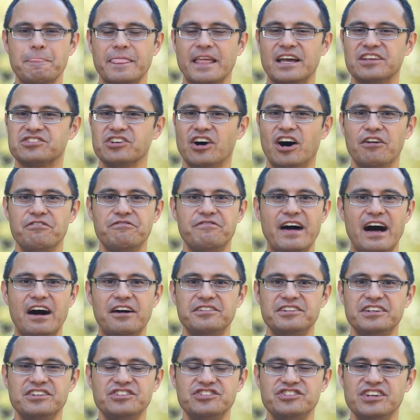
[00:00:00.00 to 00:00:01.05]
It's all
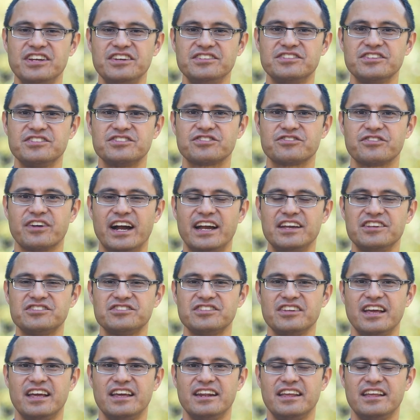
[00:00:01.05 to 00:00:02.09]
found in Jesus Christ
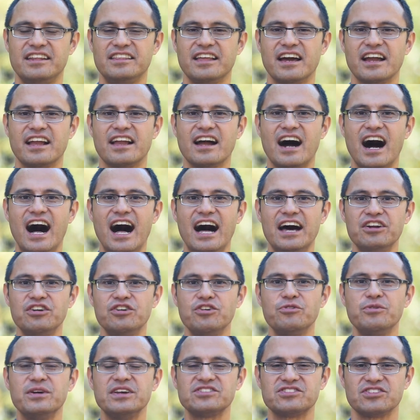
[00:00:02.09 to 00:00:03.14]
and in the God
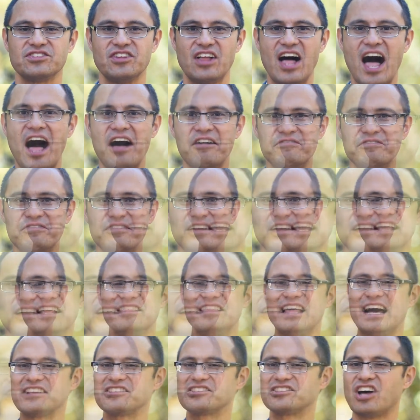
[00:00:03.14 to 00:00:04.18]
who is love.
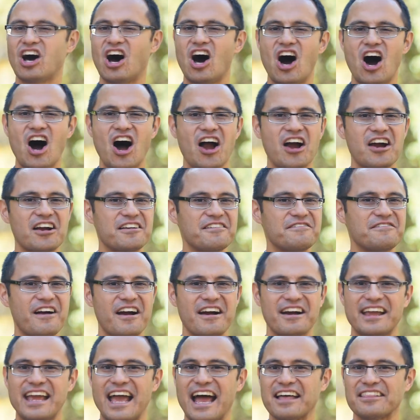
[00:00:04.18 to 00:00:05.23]
That's the heart of
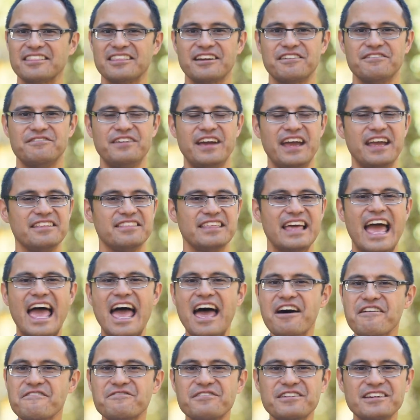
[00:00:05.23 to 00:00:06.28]
our Catholic faith.
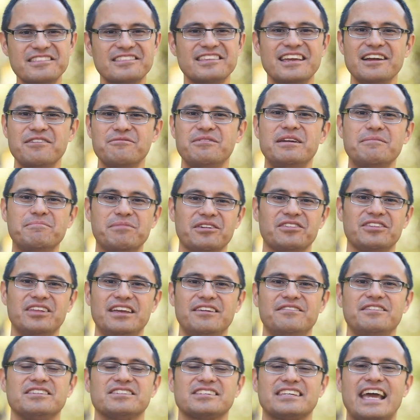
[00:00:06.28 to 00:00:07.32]
Everything we
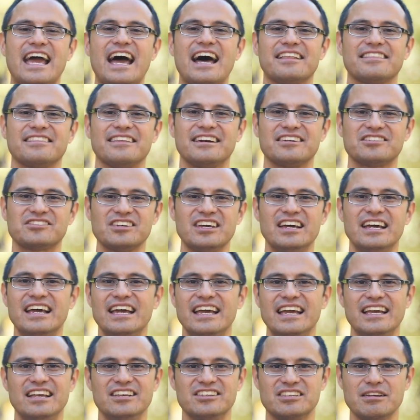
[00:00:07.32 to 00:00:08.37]
believe as Catholics
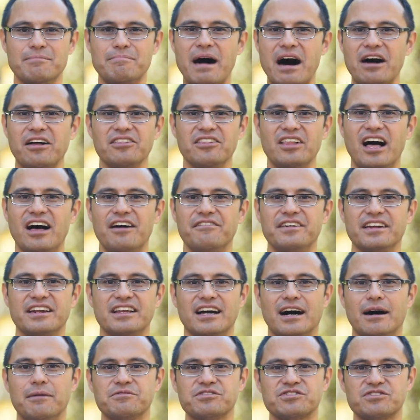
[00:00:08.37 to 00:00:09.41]
is about love. It
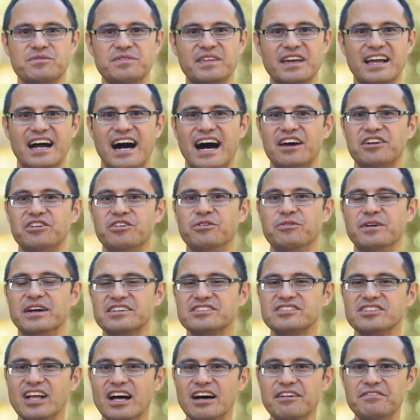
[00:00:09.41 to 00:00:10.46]
comes from the God who
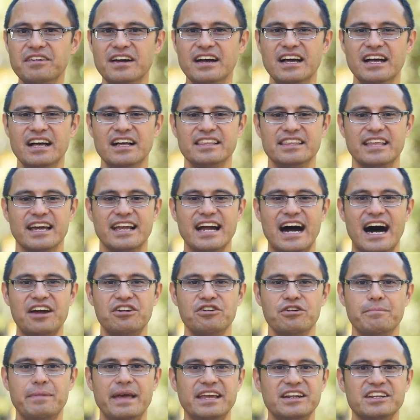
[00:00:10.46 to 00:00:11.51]
is love, the God
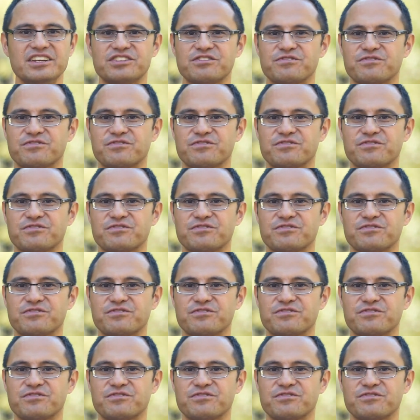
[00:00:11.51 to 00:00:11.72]
who made us